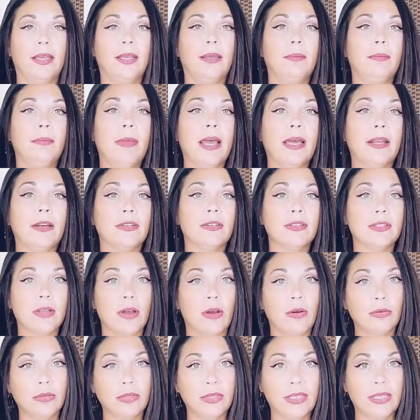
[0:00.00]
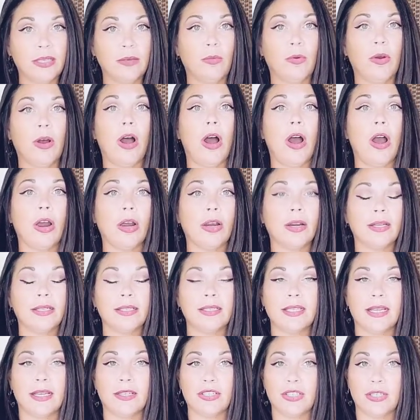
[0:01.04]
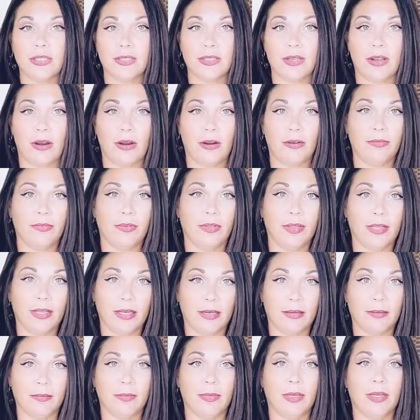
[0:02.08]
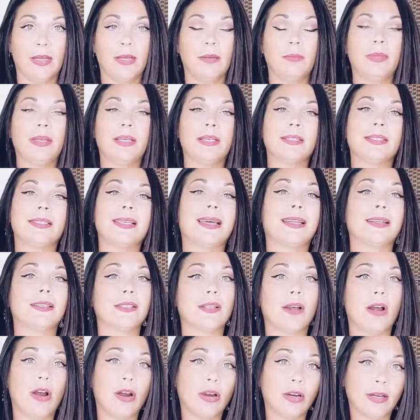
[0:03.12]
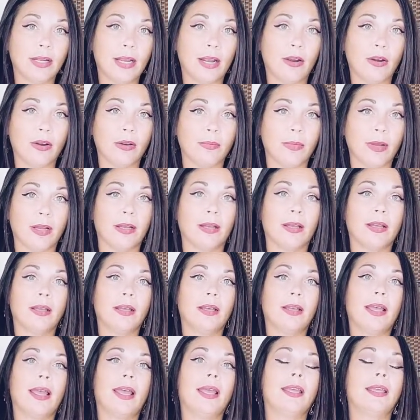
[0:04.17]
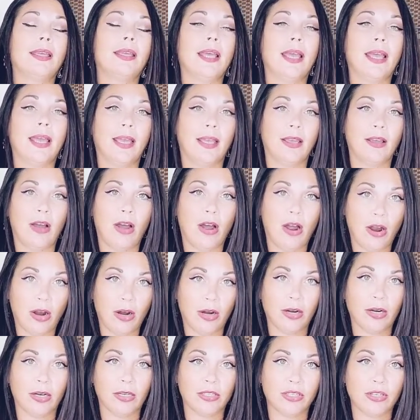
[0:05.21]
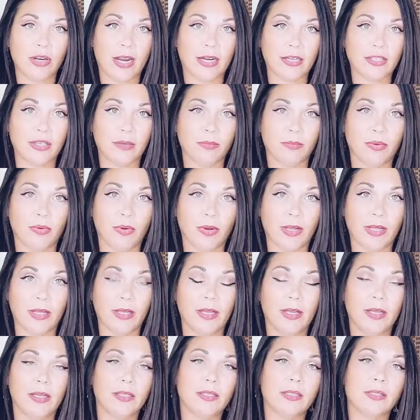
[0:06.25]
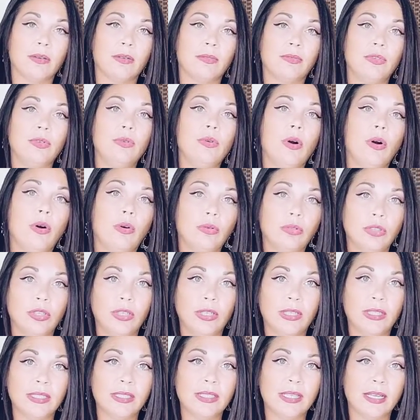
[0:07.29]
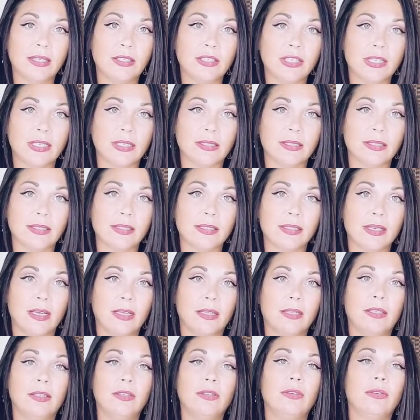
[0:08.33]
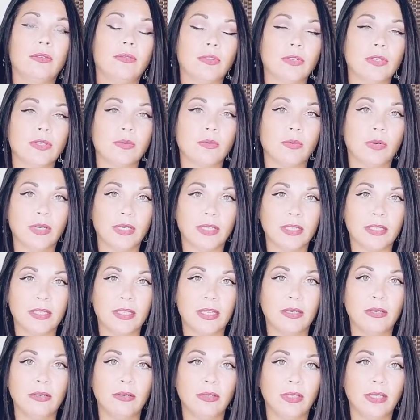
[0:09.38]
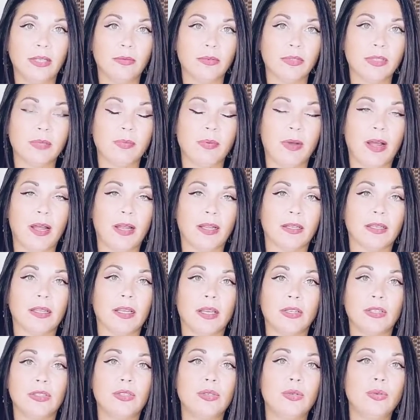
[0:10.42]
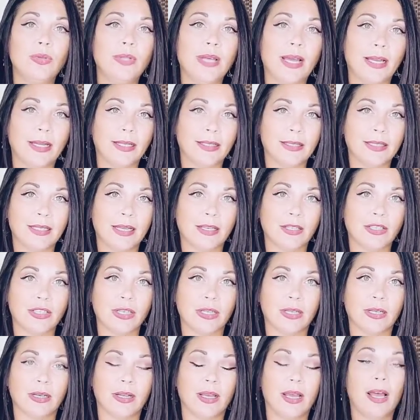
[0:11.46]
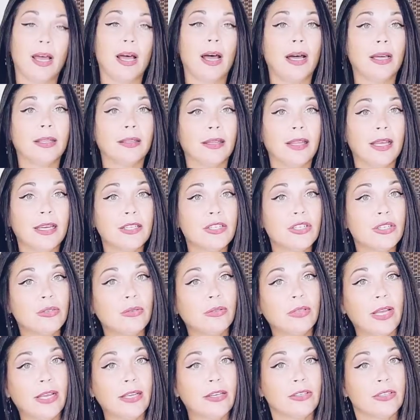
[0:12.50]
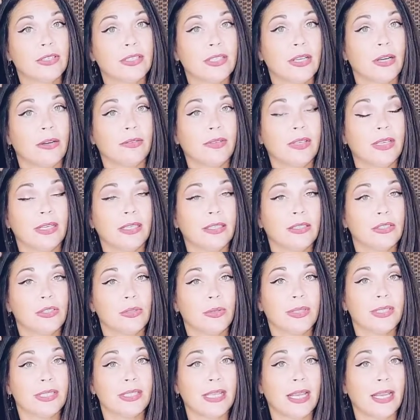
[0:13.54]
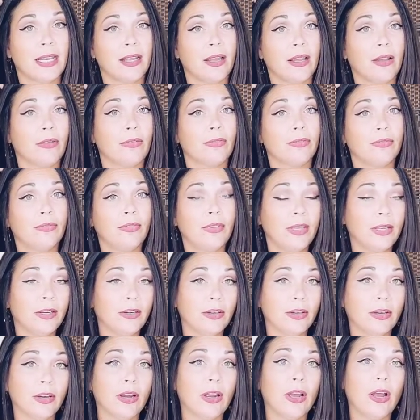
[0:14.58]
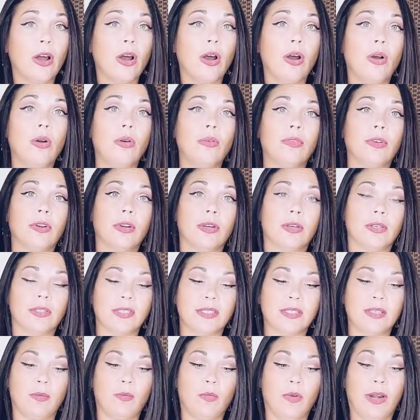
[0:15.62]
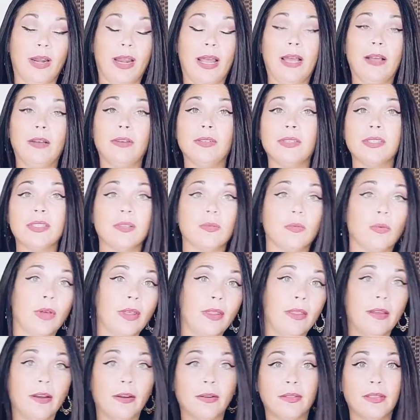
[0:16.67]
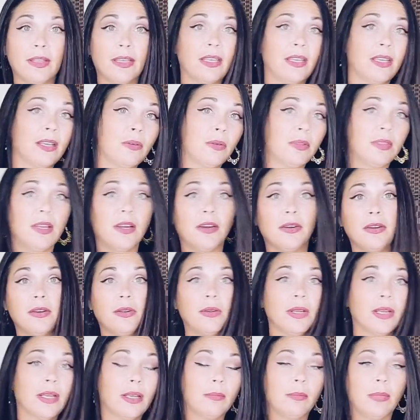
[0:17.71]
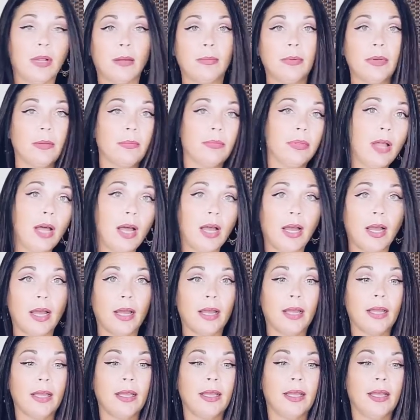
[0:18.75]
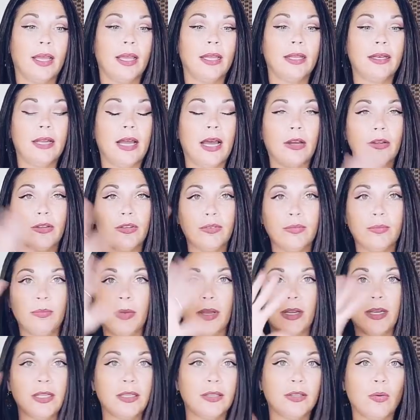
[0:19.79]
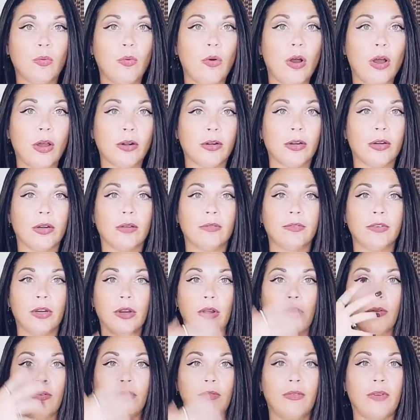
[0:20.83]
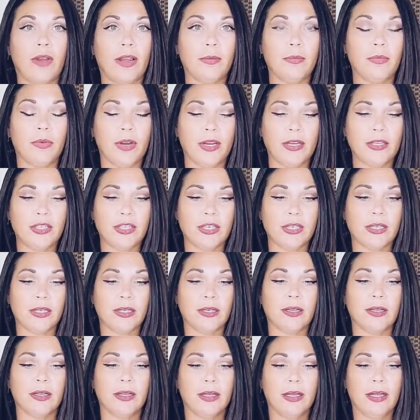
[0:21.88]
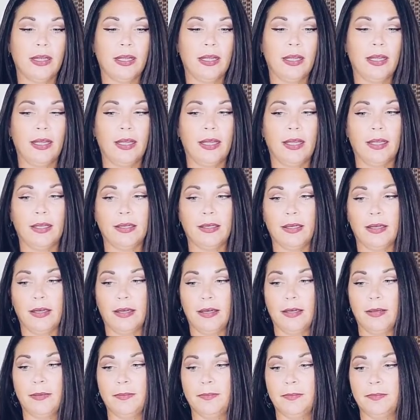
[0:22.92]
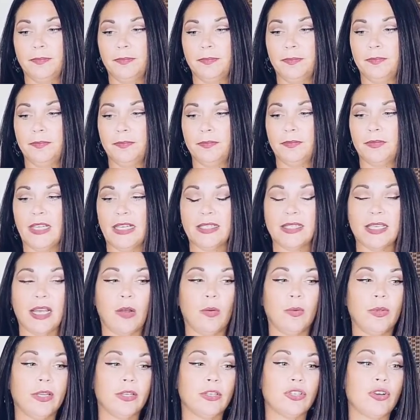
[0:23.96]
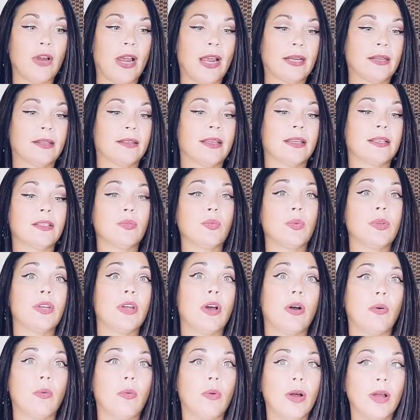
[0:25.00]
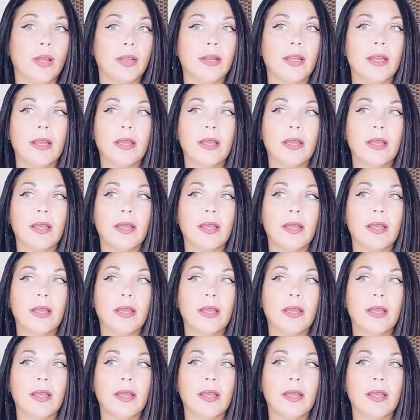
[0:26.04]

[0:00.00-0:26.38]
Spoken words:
It matters only what our intentions are for them, because that is our karma, aka our attraction point. So if you hold good intentions, the universe will continually respond to that intention, unless you let yourself get into a state of fear over someone else and what they're thinking, what they're doing, and blah, blah, blah. And now you've muddied the water of your own vibration. And that's how we attract things we don't want.